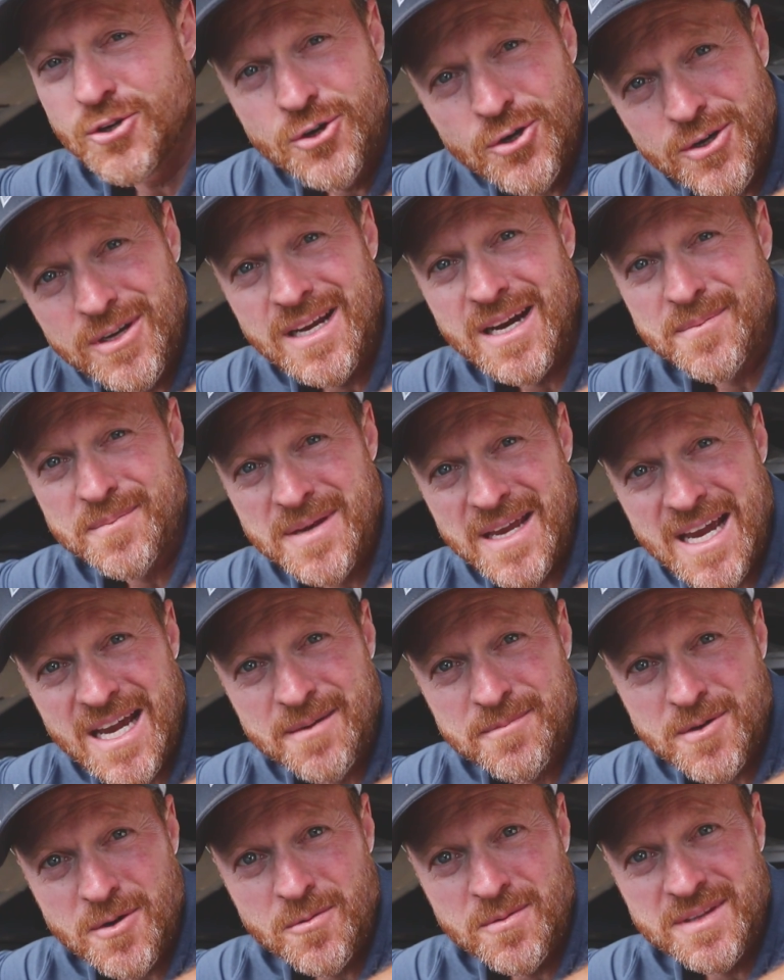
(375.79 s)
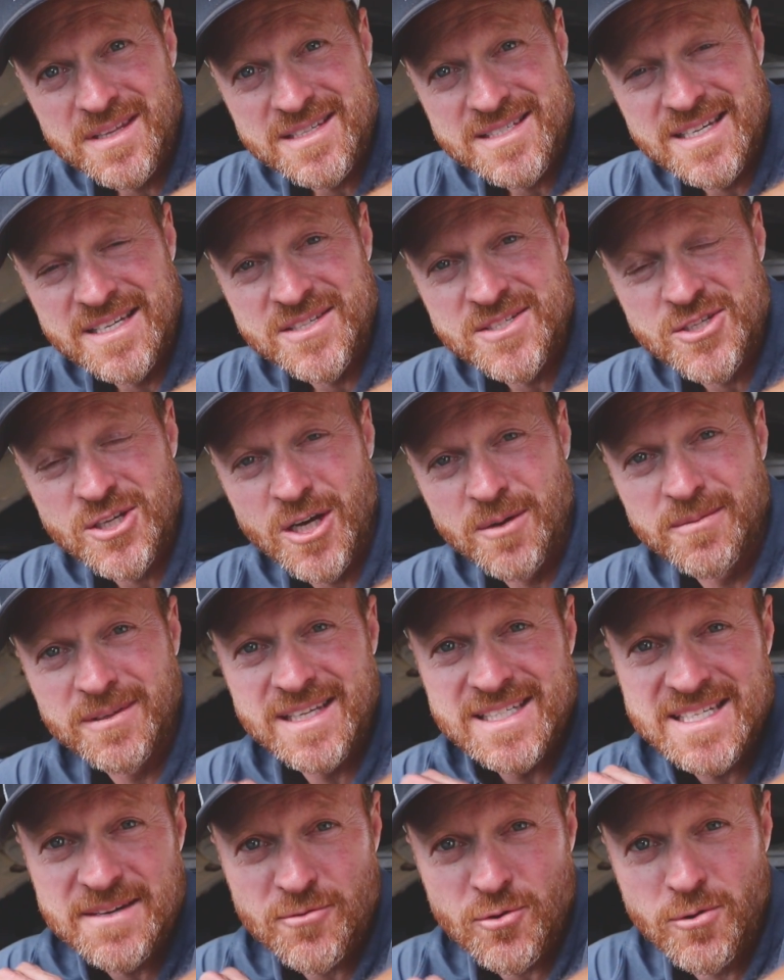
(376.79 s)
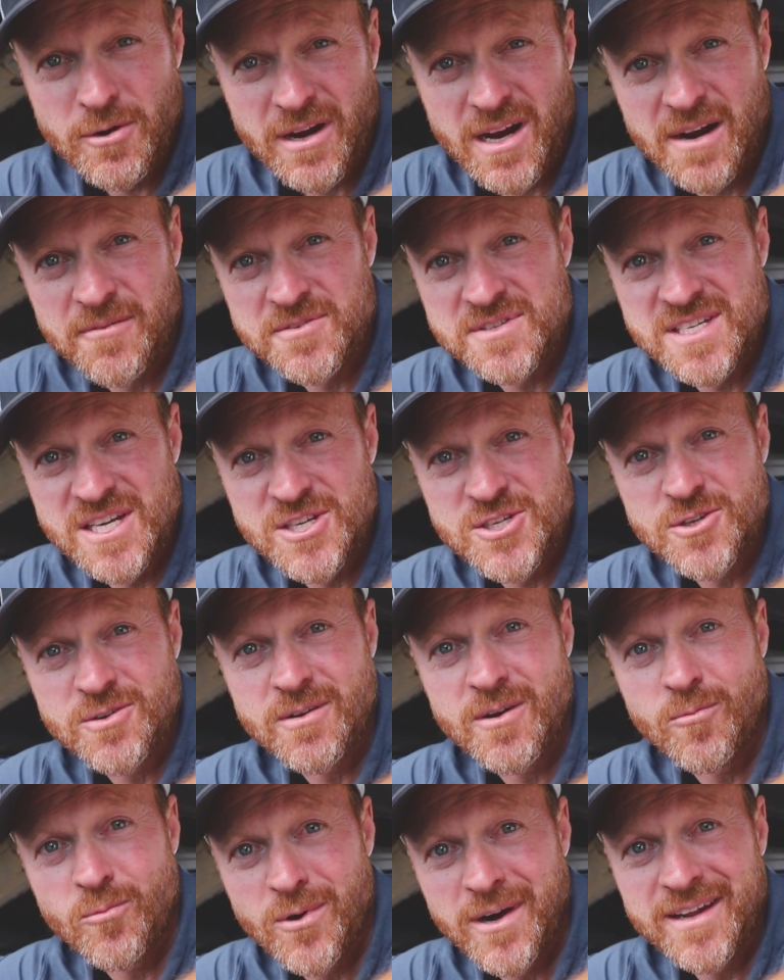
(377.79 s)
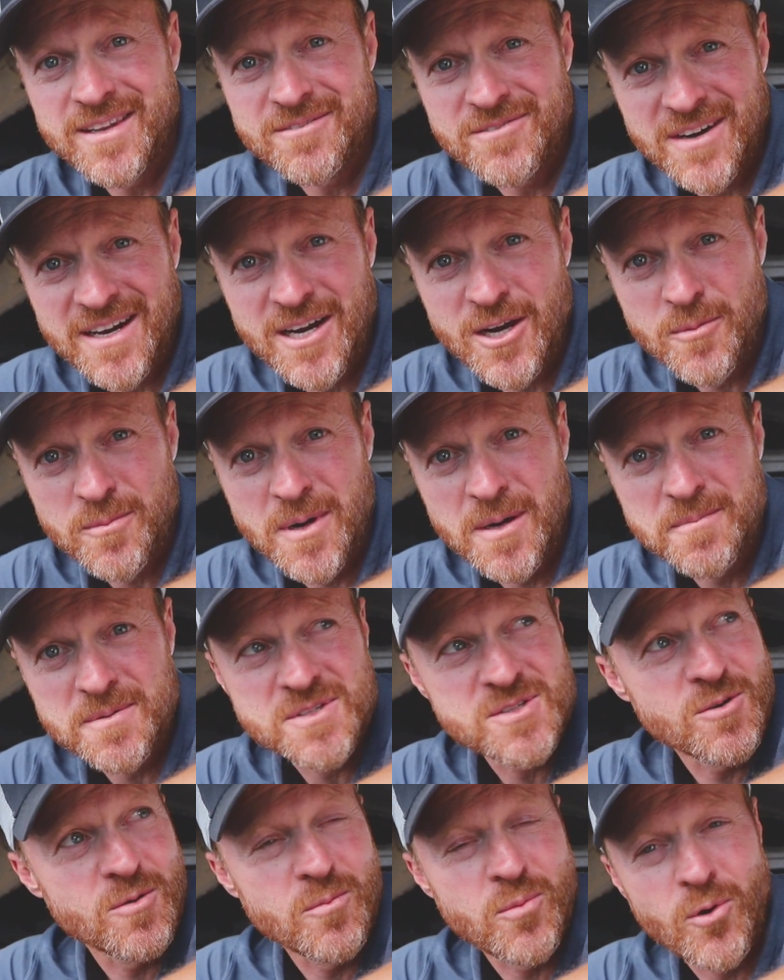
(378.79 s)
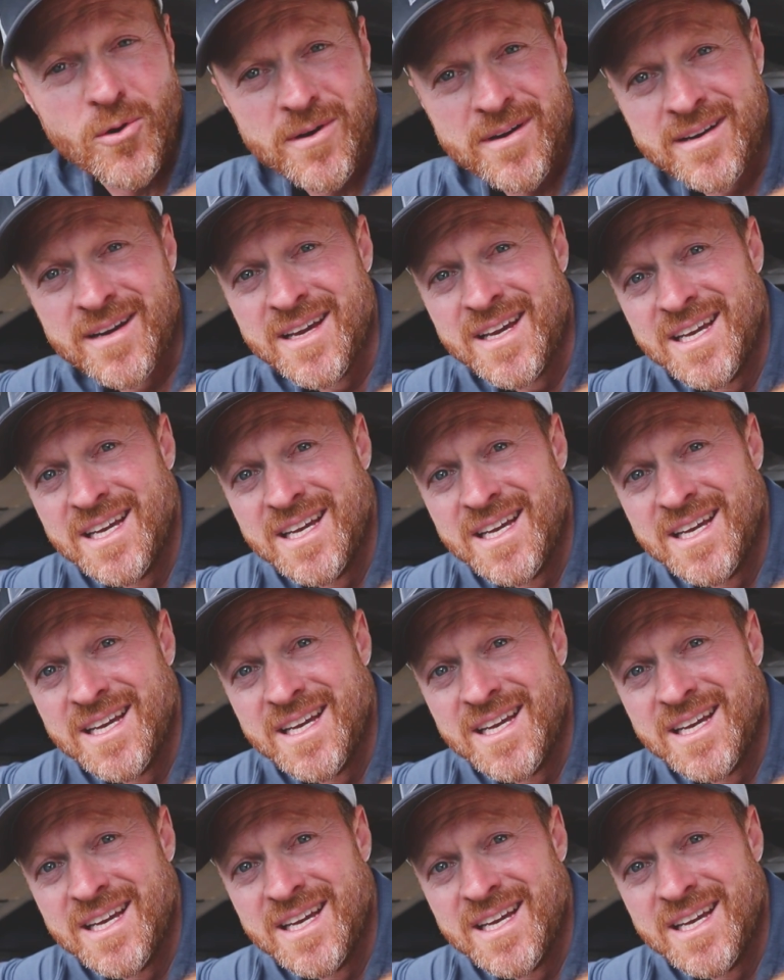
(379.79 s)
Could not be happier with this install. But let's have a quick conversation around why the VIAIR pump is so important.